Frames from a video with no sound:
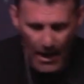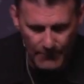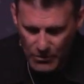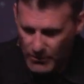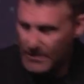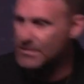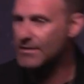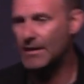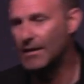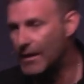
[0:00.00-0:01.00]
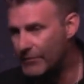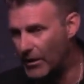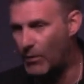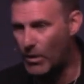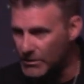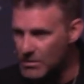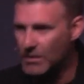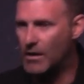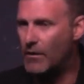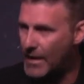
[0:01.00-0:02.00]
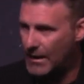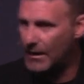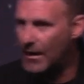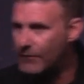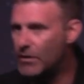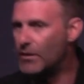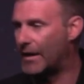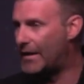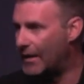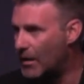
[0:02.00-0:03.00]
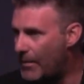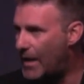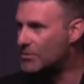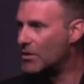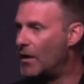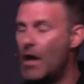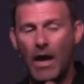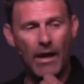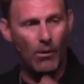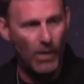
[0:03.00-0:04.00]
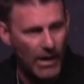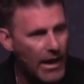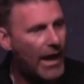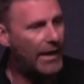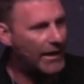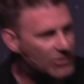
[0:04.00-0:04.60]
I'm doing this because I love you. I want you to know that I love you and I care about you, and I want it,